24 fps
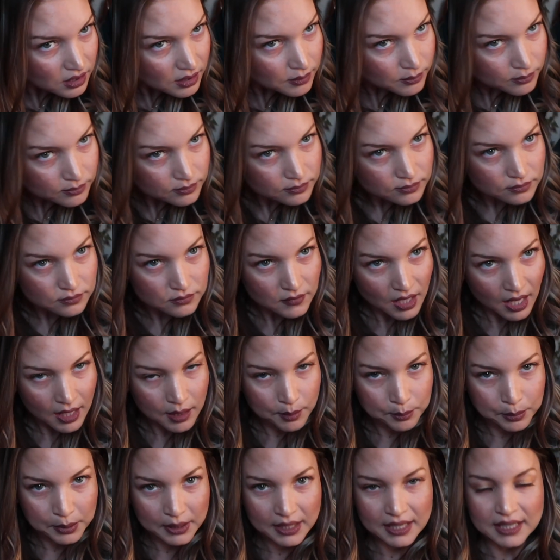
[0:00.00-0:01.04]
I'm
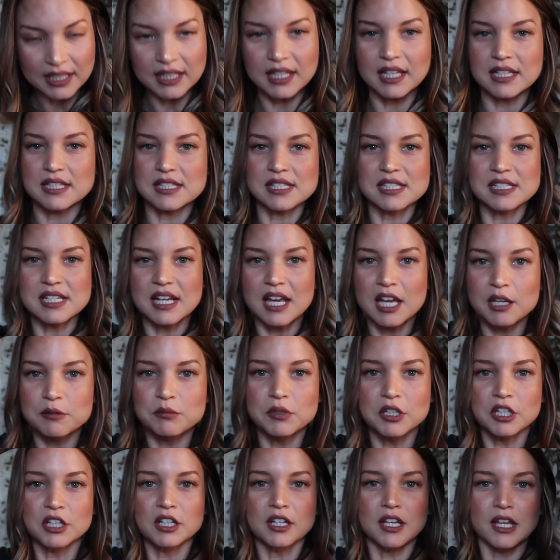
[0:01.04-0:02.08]
kind of playing against
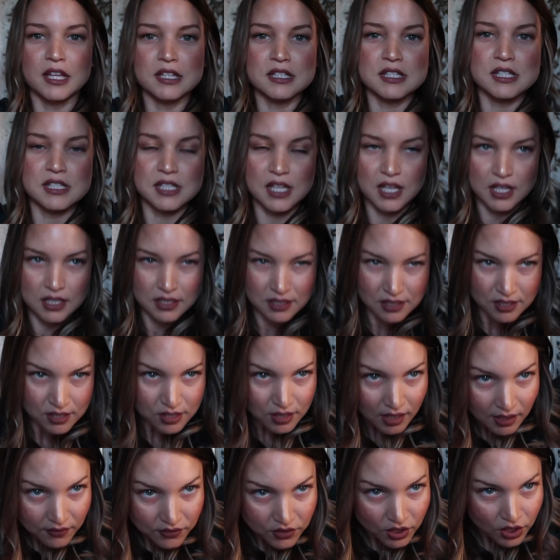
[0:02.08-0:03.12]
time here, against sun,
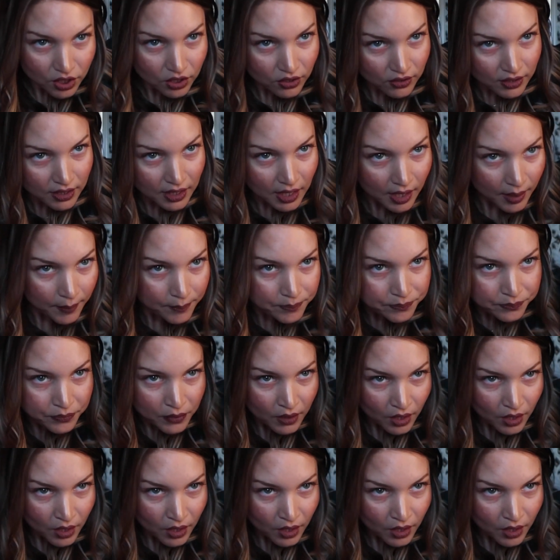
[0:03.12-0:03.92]
so I have to hurry up.